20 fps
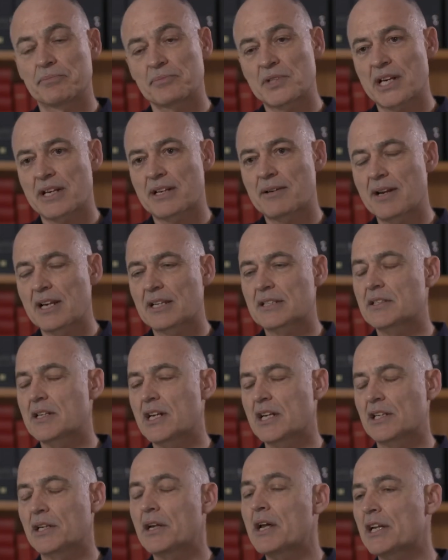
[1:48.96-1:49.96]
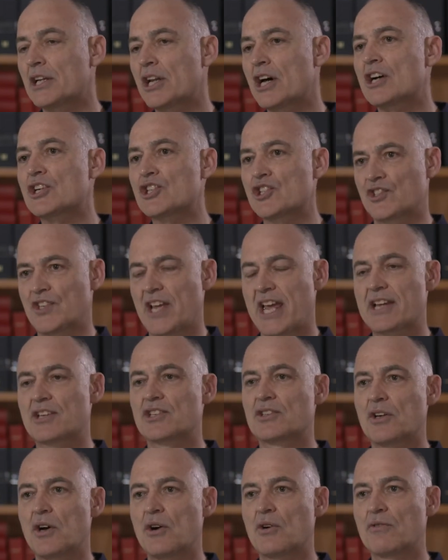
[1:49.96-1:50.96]
uh, a, a, large
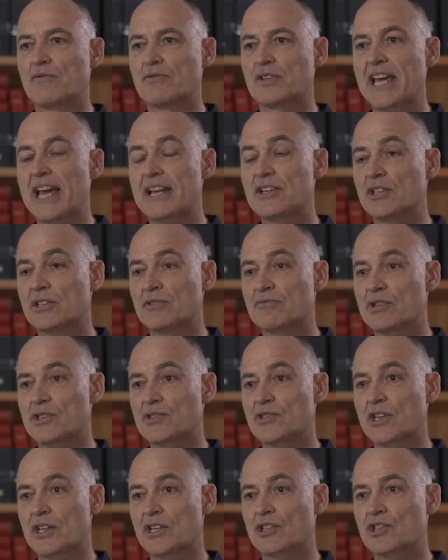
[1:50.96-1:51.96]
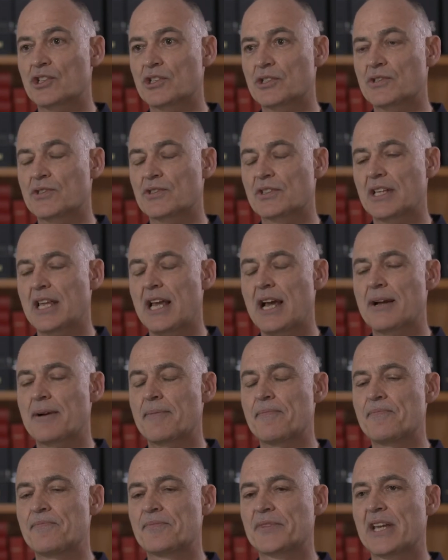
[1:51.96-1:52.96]
set of Kenyan researchers.
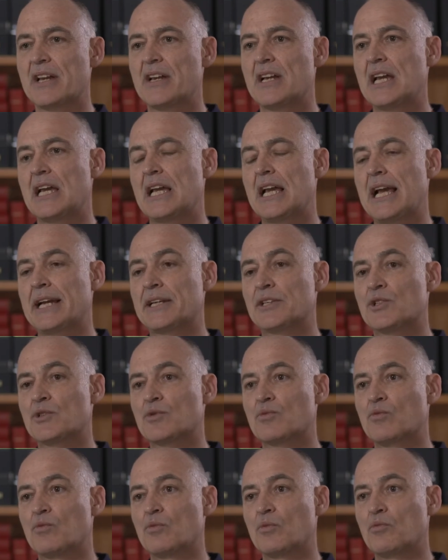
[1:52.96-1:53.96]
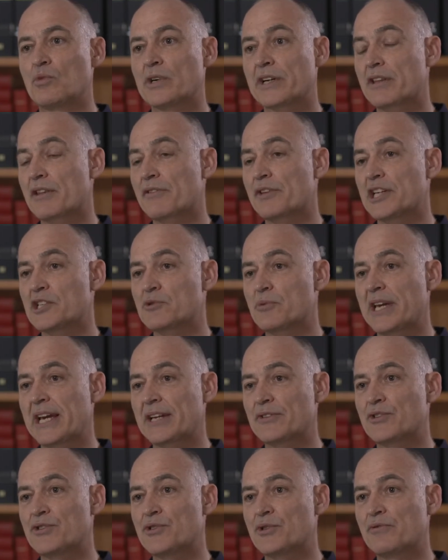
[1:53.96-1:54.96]
Um, and one of the things we
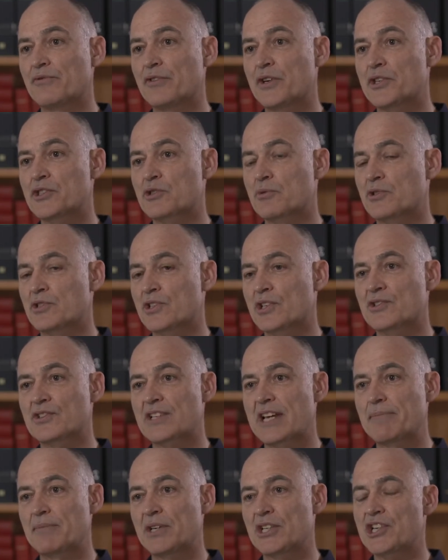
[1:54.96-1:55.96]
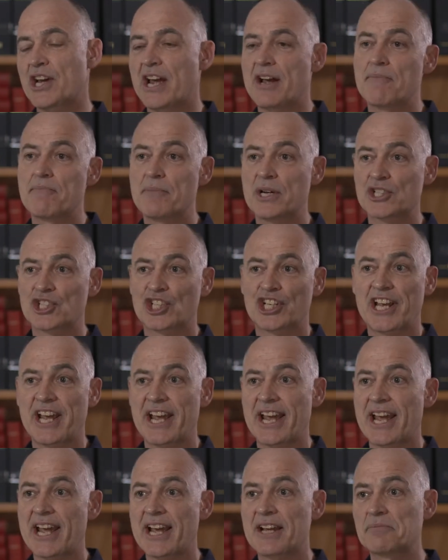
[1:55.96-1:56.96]
had to do first was establish how much
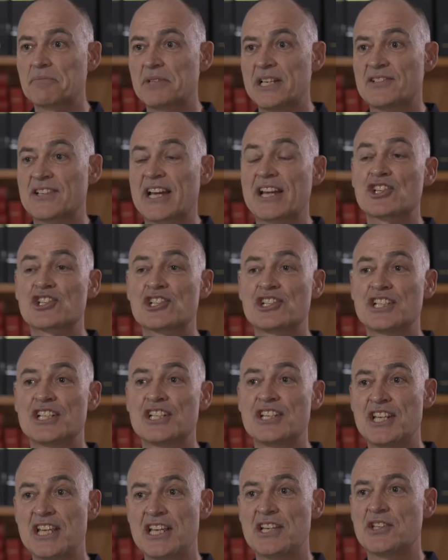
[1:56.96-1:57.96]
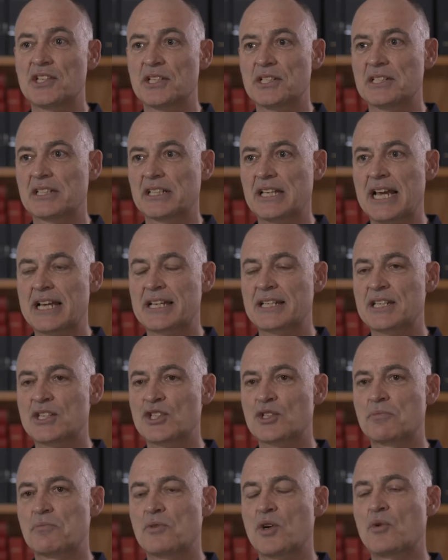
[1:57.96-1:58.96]
care is actually needed. And
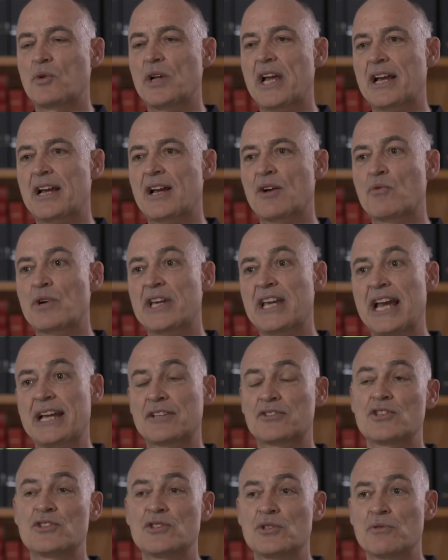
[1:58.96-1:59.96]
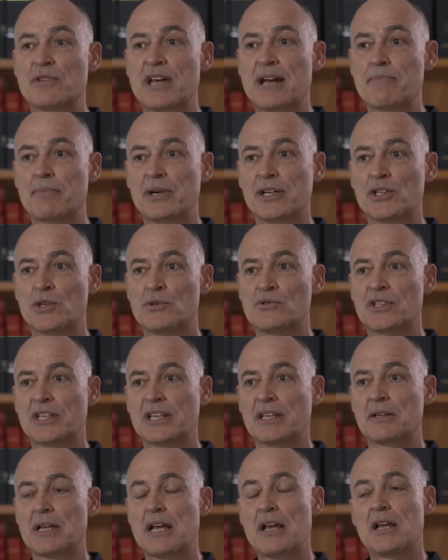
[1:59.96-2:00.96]
uh, we had to do that by
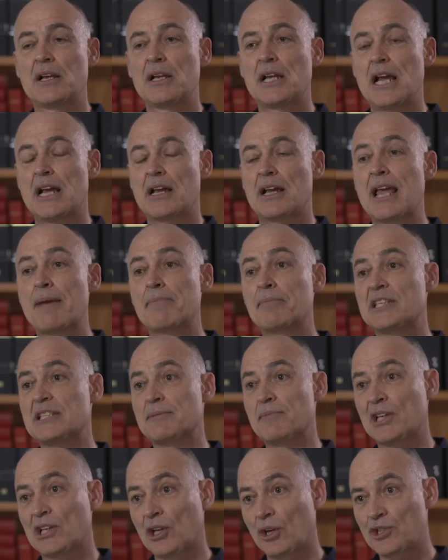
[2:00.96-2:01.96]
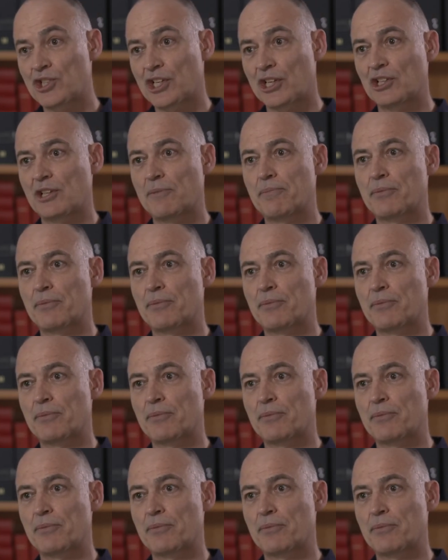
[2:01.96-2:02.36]
using uh, epidemiological